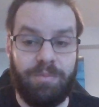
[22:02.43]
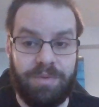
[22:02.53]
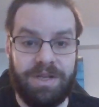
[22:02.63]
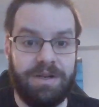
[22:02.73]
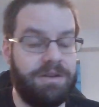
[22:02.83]

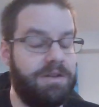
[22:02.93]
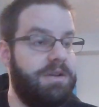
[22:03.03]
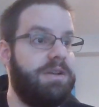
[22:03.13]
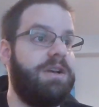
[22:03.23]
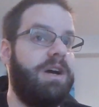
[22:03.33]
repeated.
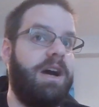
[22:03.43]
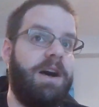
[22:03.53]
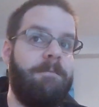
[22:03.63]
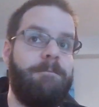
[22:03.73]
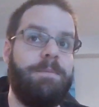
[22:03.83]

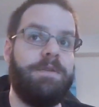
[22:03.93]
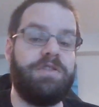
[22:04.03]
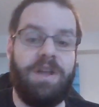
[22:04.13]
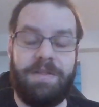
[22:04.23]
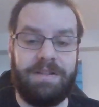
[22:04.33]
Um, there's
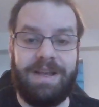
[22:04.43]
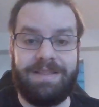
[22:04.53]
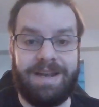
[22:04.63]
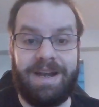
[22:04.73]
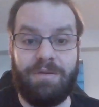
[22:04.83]
nothing like
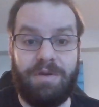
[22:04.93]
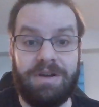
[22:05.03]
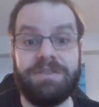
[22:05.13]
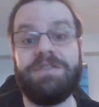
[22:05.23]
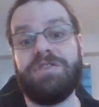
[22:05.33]
that anywhere
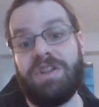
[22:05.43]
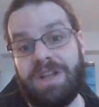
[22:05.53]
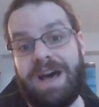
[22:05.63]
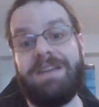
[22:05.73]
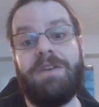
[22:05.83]
else. There's a
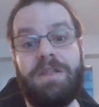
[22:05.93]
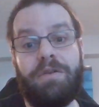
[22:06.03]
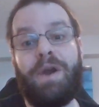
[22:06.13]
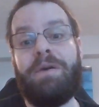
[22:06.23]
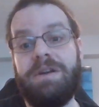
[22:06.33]
lot of
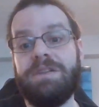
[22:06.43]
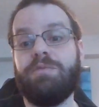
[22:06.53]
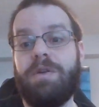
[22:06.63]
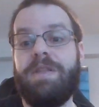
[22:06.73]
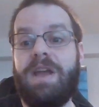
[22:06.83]
other areas
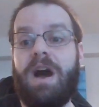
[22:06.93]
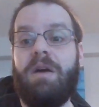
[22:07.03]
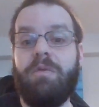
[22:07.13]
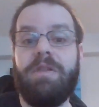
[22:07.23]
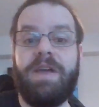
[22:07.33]
where they
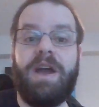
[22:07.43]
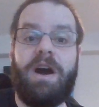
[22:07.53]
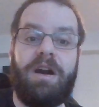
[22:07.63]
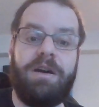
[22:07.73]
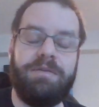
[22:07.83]
where they
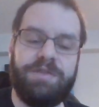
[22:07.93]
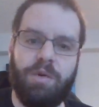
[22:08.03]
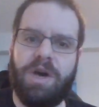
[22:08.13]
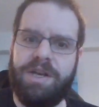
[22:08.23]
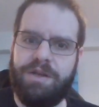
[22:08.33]
are. So
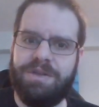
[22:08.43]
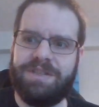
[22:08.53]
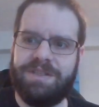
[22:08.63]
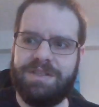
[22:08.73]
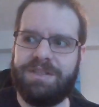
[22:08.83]
Khan
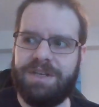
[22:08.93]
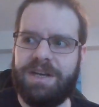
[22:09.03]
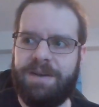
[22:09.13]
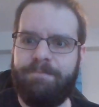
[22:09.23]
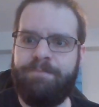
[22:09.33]
Yunis is
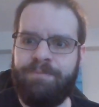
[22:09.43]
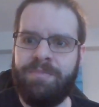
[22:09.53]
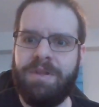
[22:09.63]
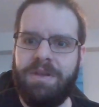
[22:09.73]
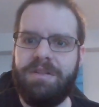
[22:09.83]
um,
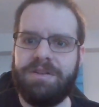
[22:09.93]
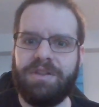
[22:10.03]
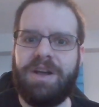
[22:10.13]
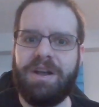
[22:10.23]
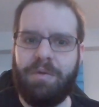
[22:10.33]
there's
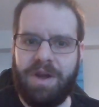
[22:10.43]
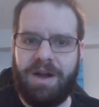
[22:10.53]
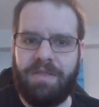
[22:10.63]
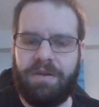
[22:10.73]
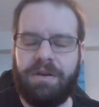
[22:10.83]
a lot going
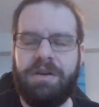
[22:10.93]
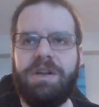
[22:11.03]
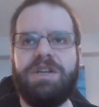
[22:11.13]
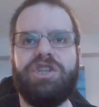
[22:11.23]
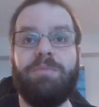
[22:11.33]
on there.
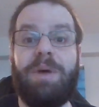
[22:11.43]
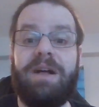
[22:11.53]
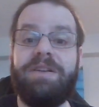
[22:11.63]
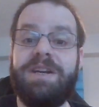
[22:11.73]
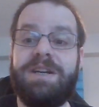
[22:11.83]

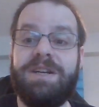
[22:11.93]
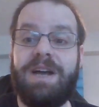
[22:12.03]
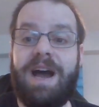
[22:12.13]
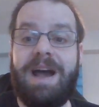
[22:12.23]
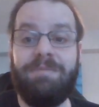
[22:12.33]
Jabalia,
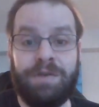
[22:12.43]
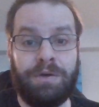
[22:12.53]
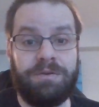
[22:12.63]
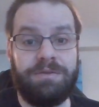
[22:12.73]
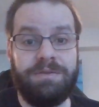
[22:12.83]
I'm
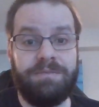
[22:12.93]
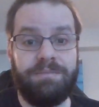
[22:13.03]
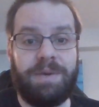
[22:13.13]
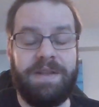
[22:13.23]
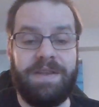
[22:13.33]
told
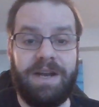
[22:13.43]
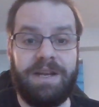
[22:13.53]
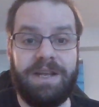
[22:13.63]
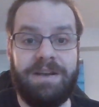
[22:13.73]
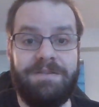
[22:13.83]
by the
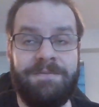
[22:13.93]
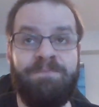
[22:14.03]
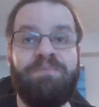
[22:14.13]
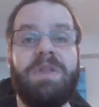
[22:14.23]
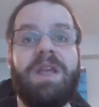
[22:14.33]
IDF,
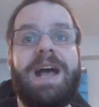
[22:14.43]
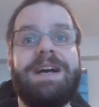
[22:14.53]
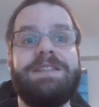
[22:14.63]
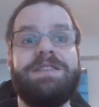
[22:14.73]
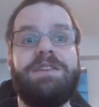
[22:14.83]

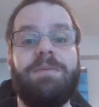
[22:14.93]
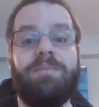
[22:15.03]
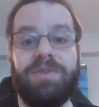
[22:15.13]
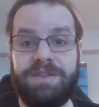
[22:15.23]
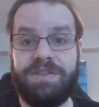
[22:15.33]
has
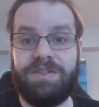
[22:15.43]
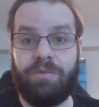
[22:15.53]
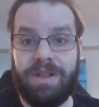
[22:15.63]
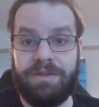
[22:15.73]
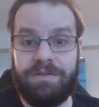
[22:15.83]
completely
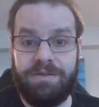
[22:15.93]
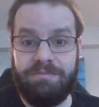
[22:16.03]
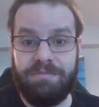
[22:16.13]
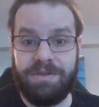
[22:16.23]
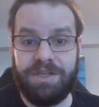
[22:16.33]
surrendered.
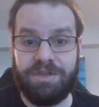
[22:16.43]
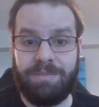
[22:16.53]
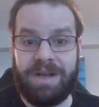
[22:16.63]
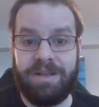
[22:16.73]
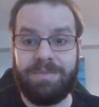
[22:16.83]
The
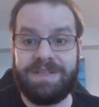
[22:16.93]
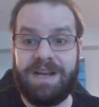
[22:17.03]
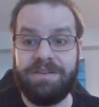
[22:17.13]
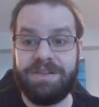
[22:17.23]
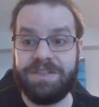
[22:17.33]
Jabalia
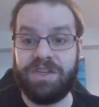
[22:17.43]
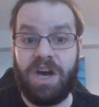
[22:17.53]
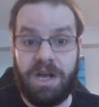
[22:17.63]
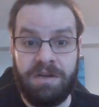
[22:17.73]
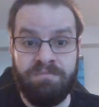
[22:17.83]
battalion is
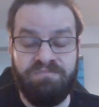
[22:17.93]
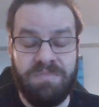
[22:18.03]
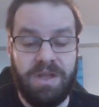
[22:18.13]
gone,